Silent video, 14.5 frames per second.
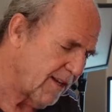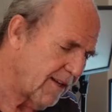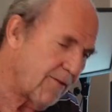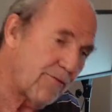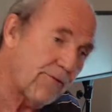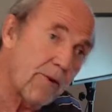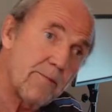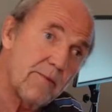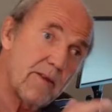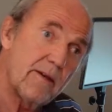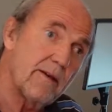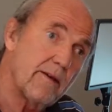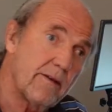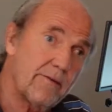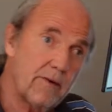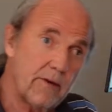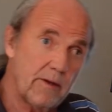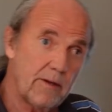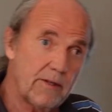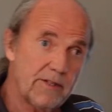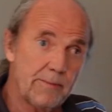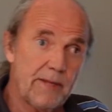From
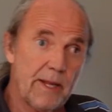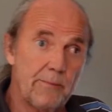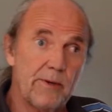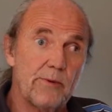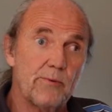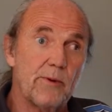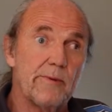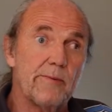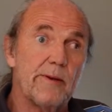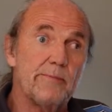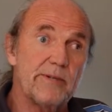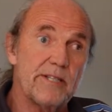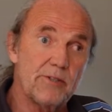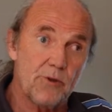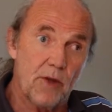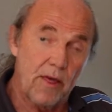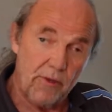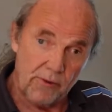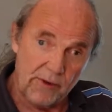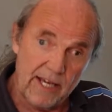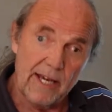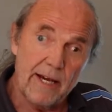September we will be
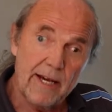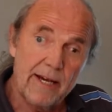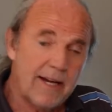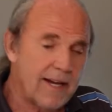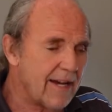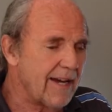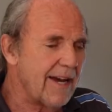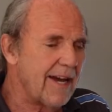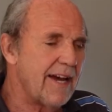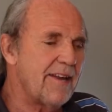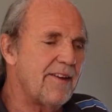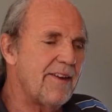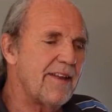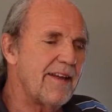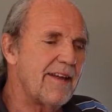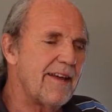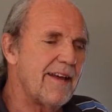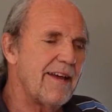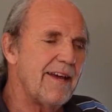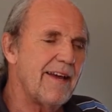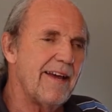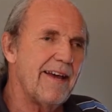three, and
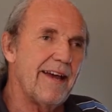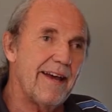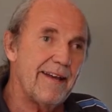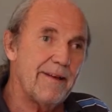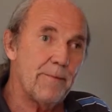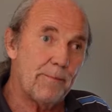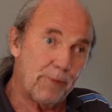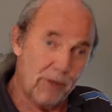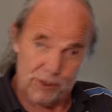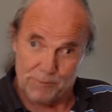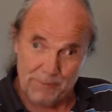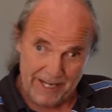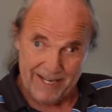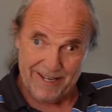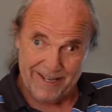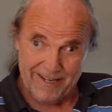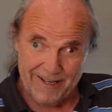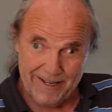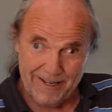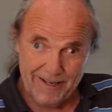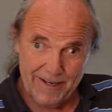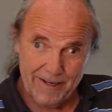plus me,
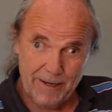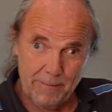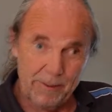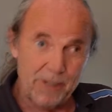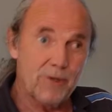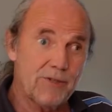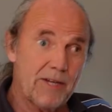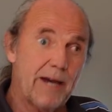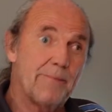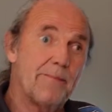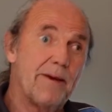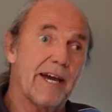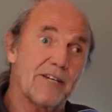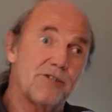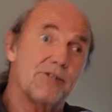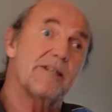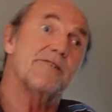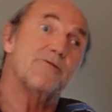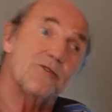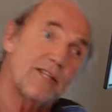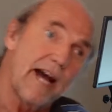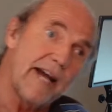because I'm actually
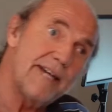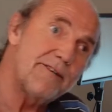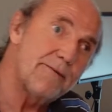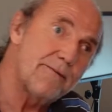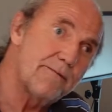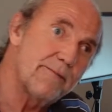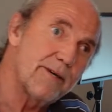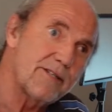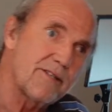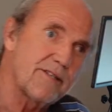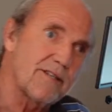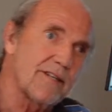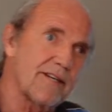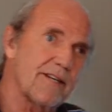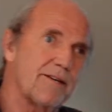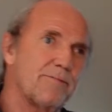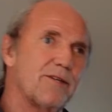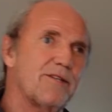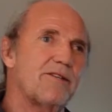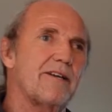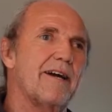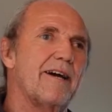retired, but
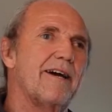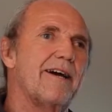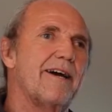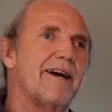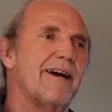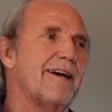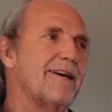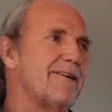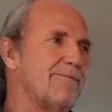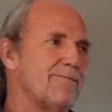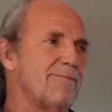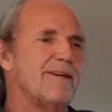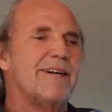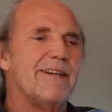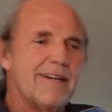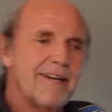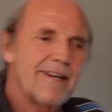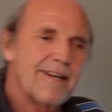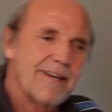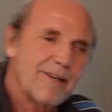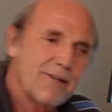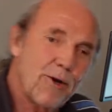I'm
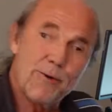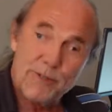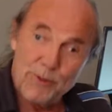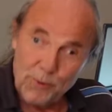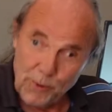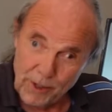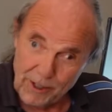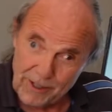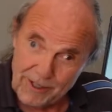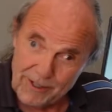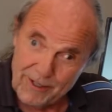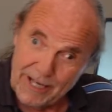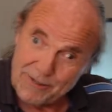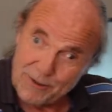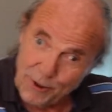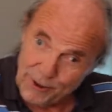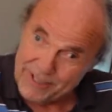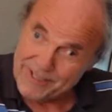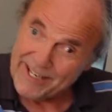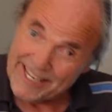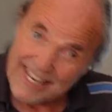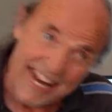going to work as long as
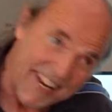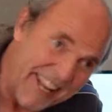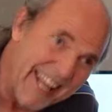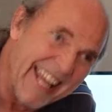I can.